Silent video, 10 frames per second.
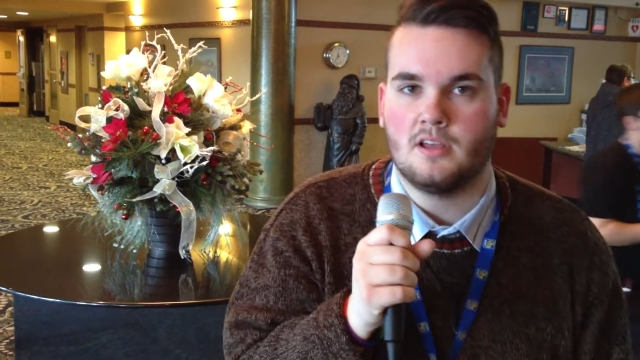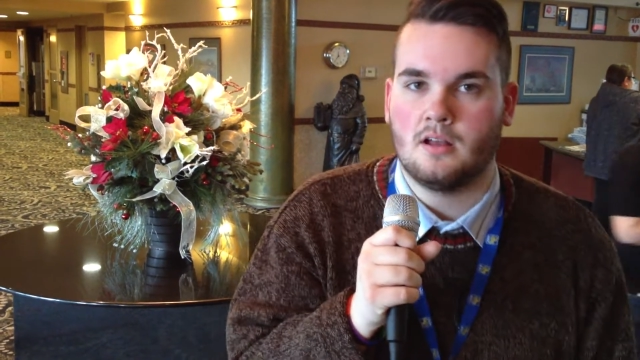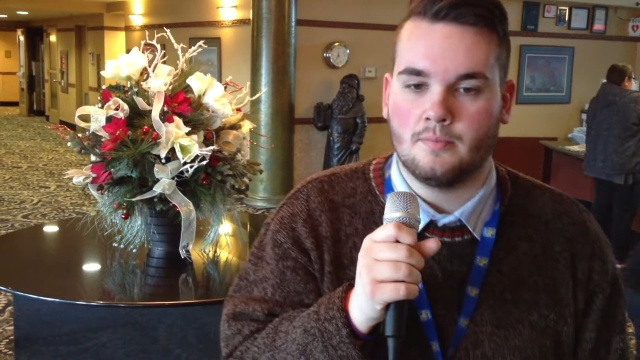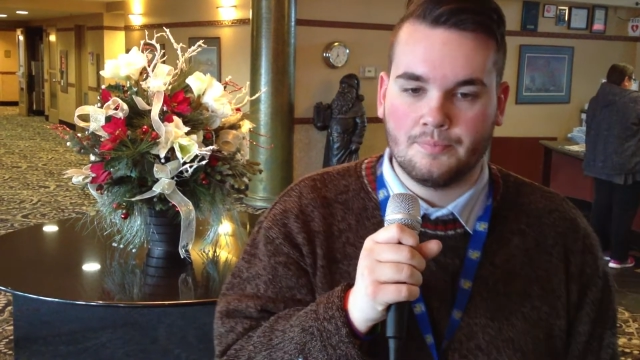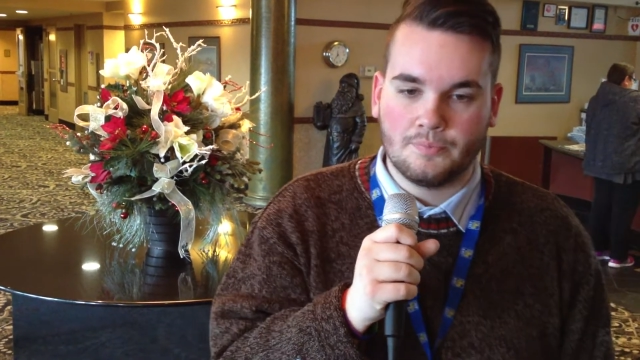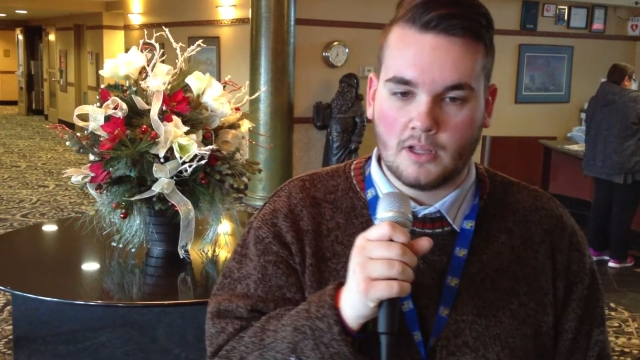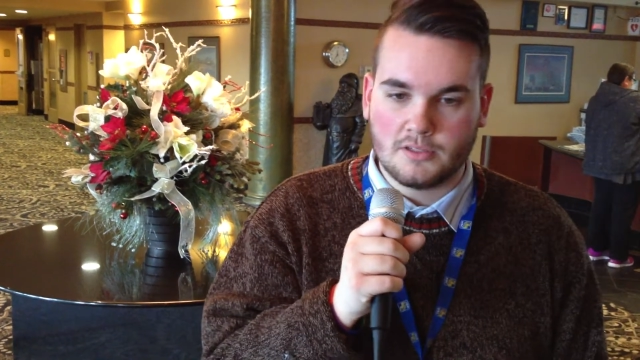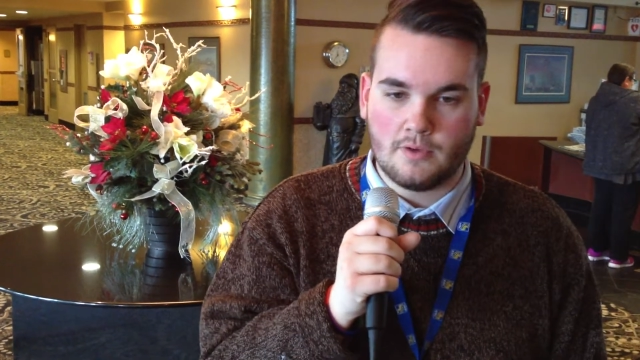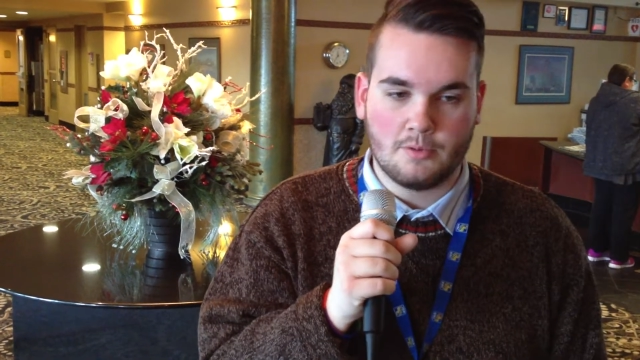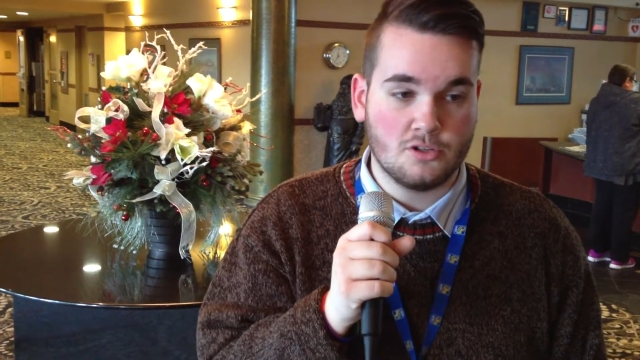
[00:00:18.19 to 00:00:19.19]
Um,
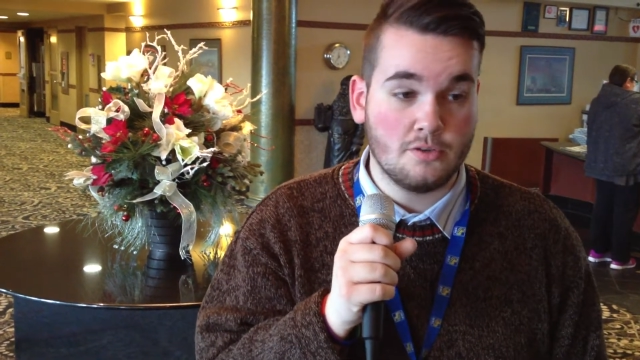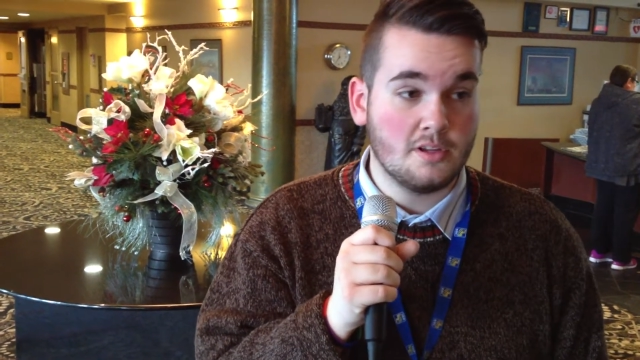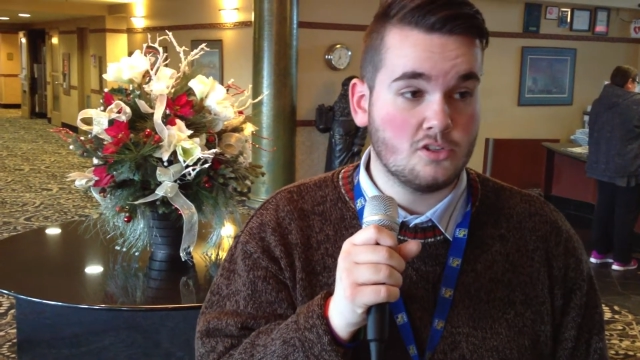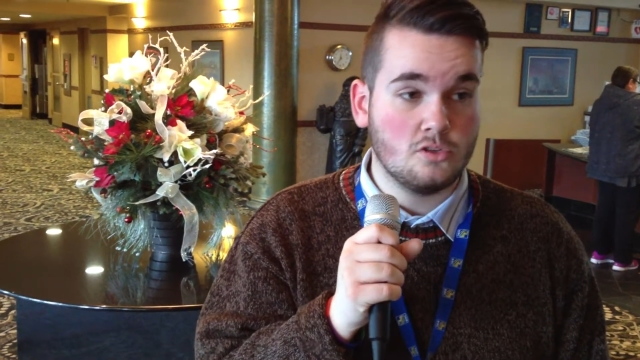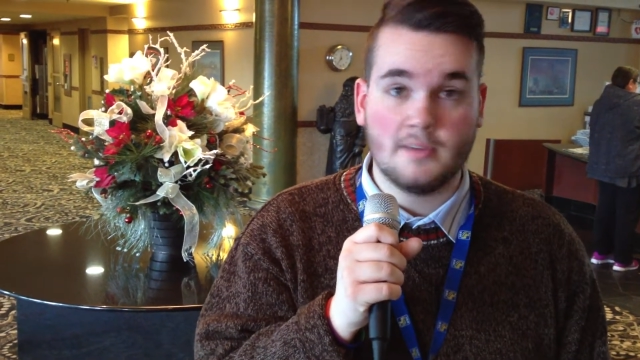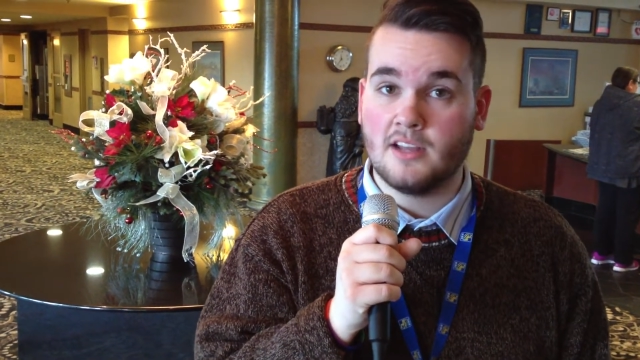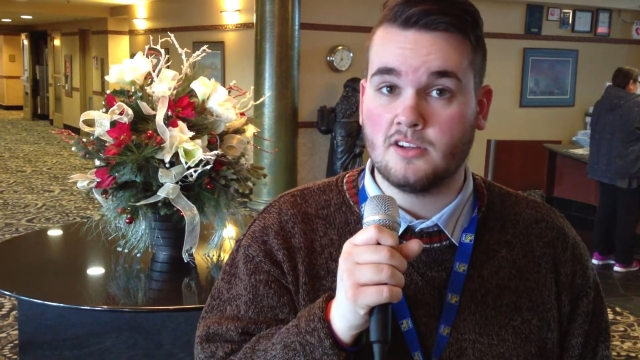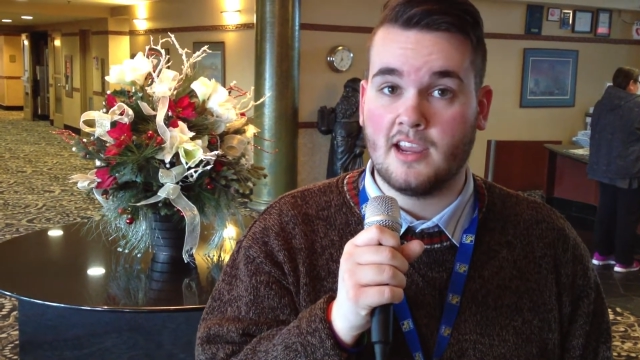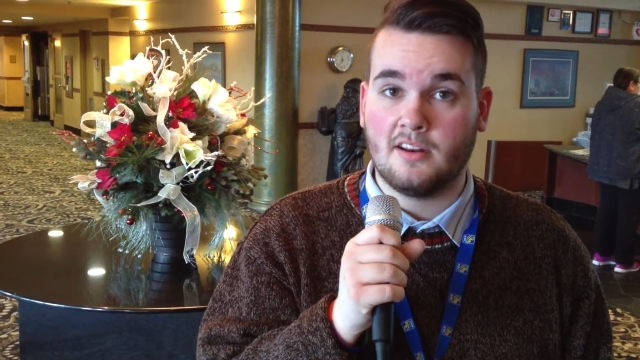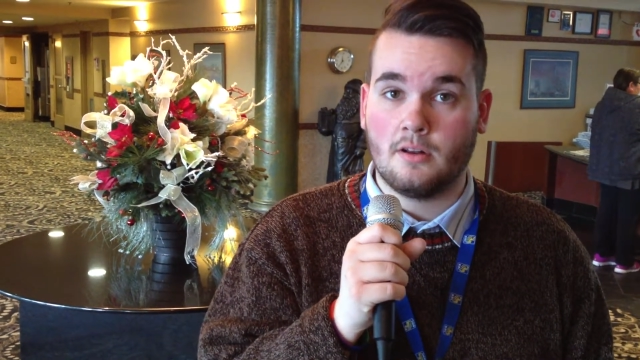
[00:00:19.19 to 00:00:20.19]
lots of opportunities to be
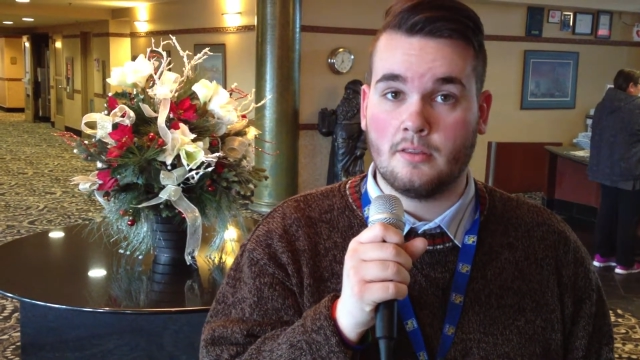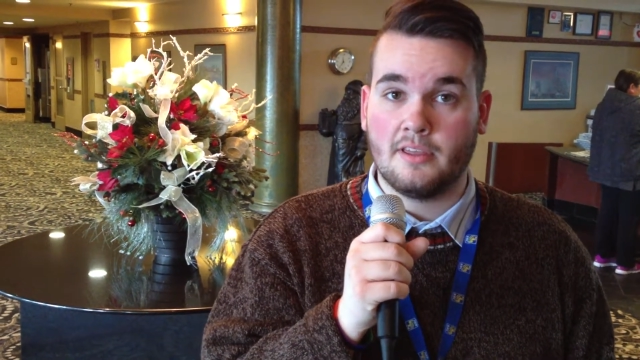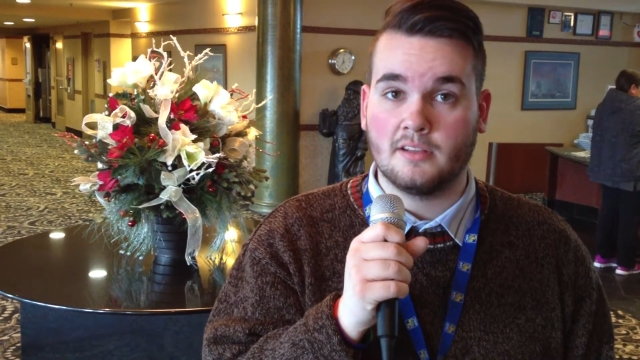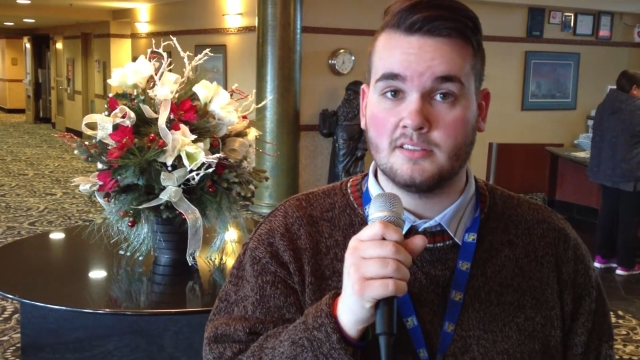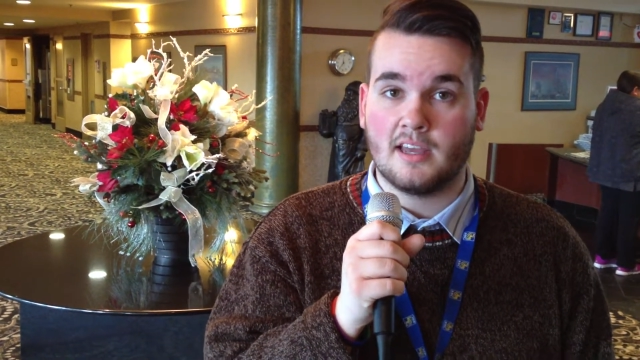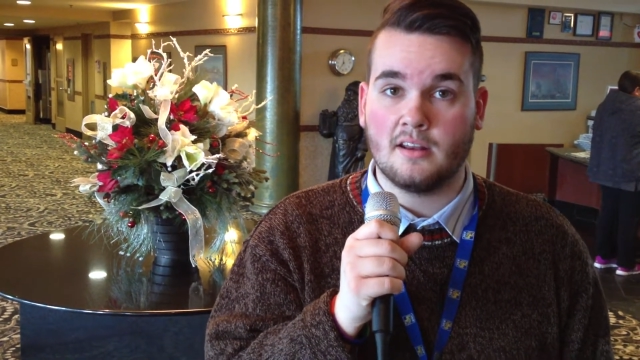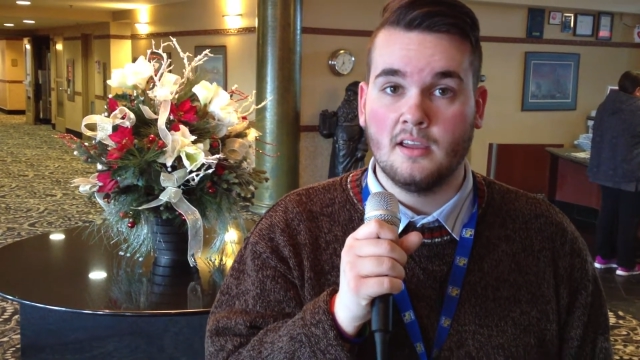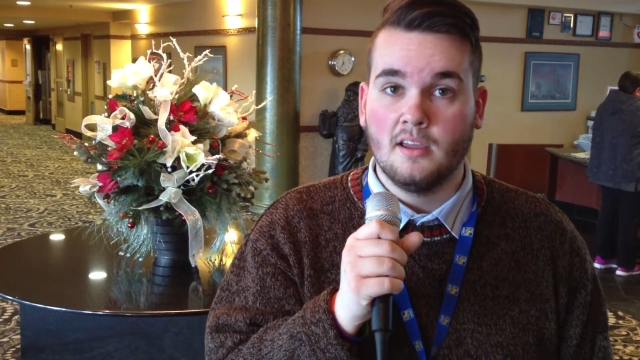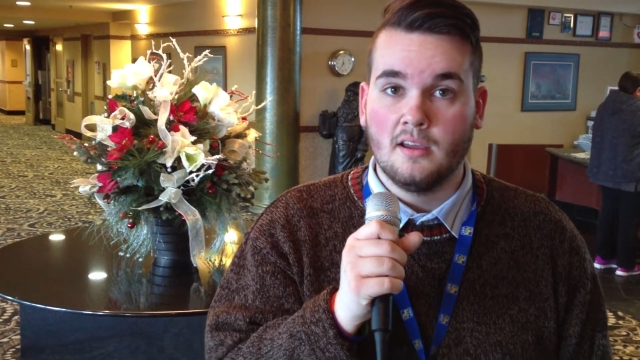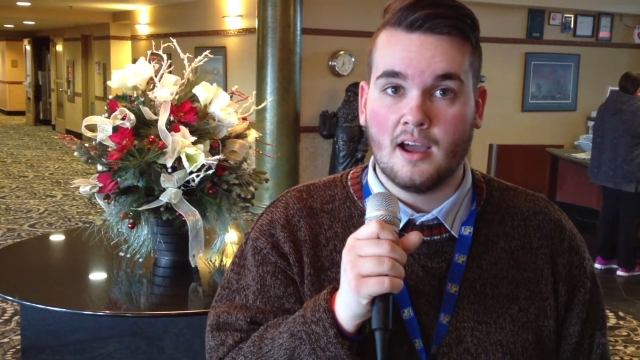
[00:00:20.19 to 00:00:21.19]
educated on things that
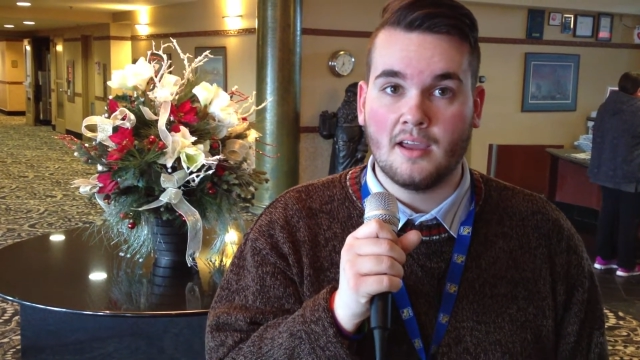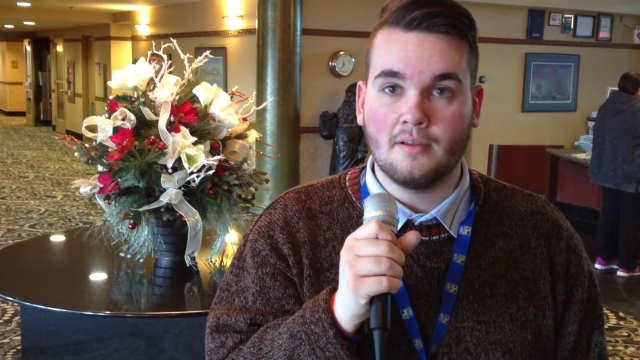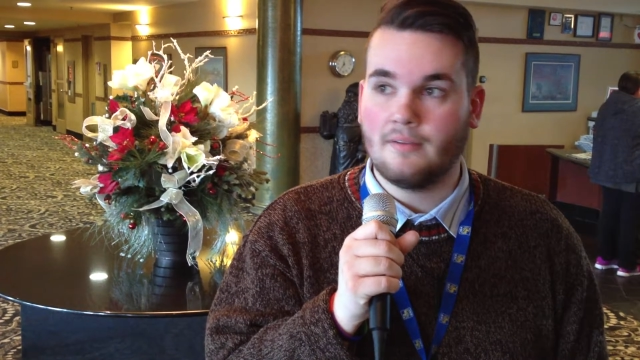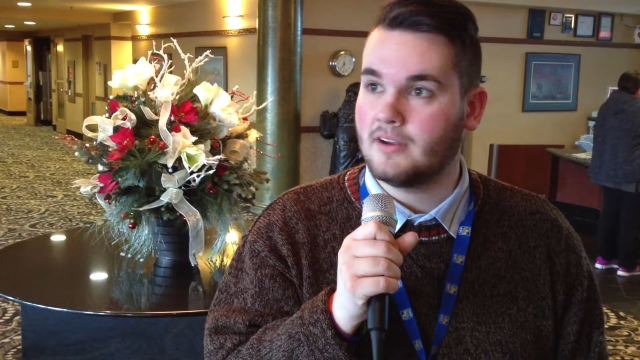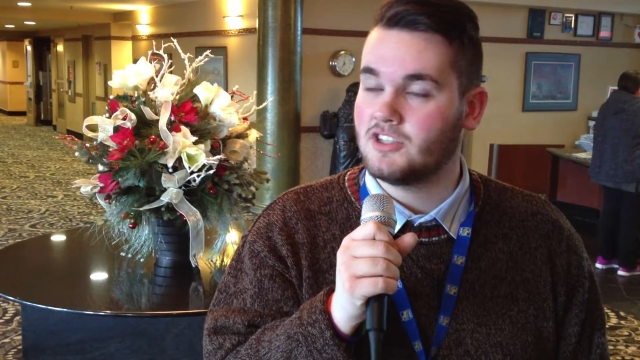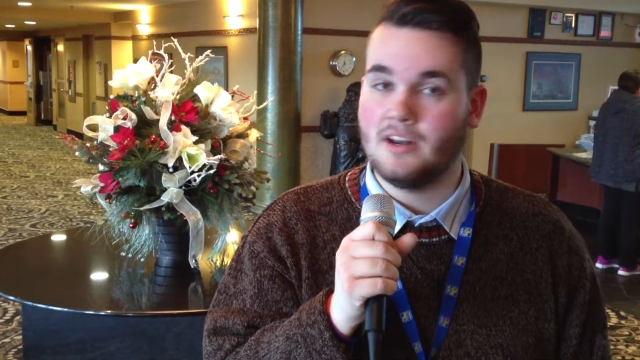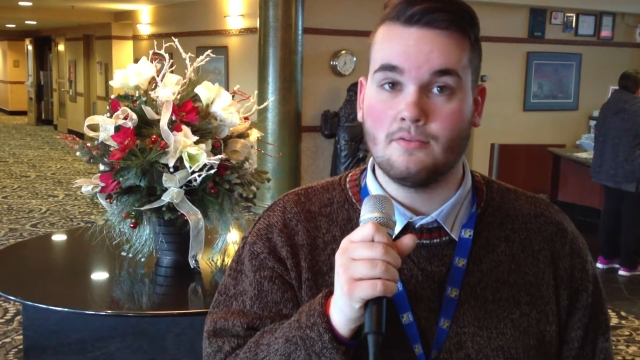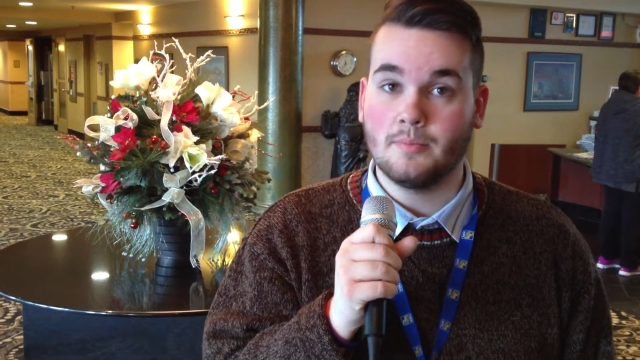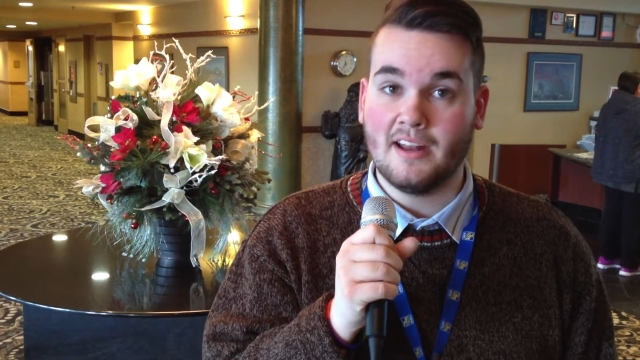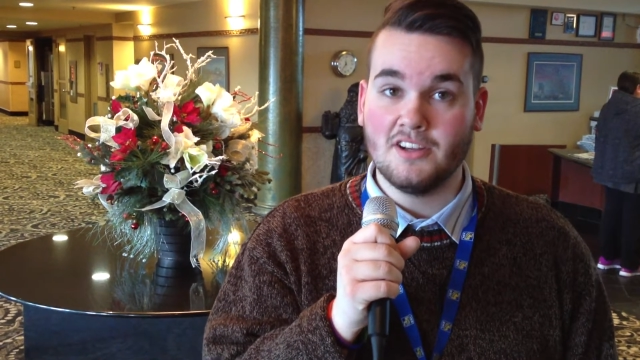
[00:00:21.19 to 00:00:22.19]
I have actually
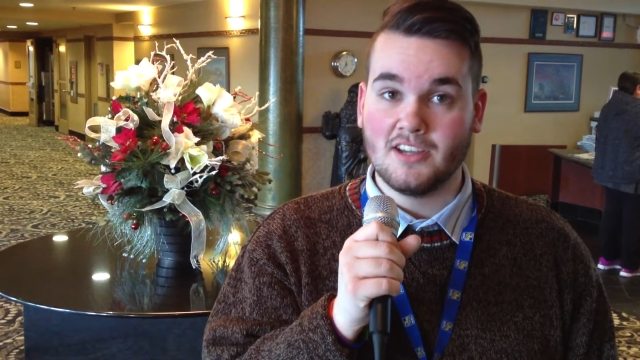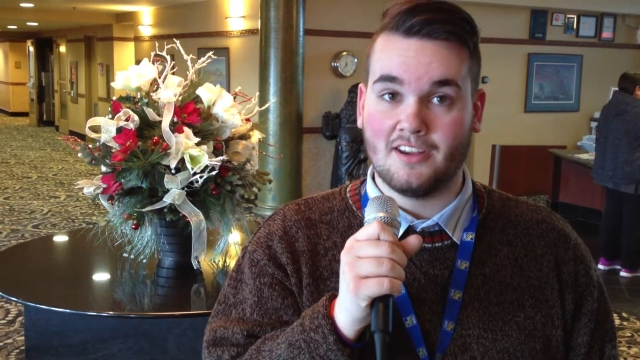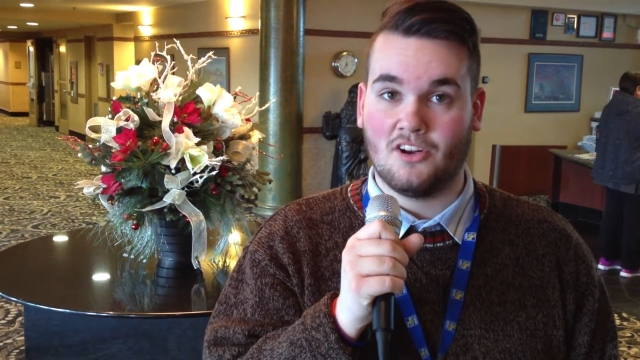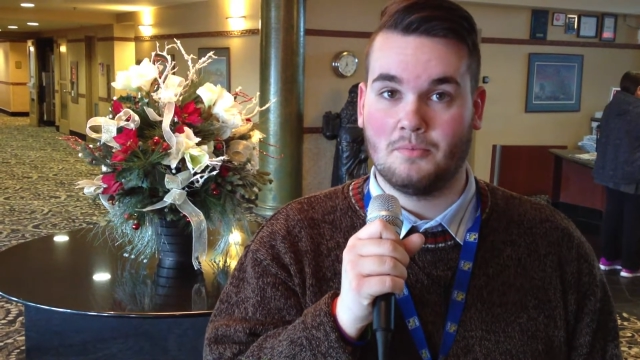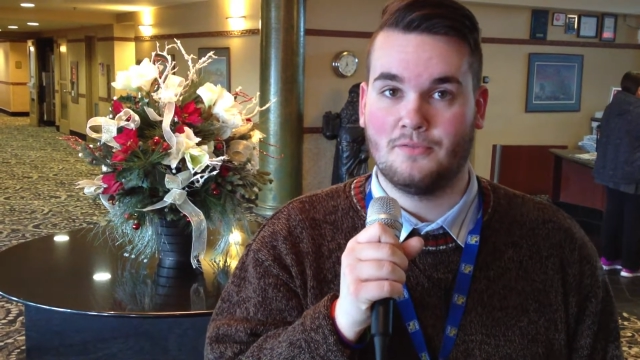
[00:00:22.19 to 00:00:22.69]
never been educated on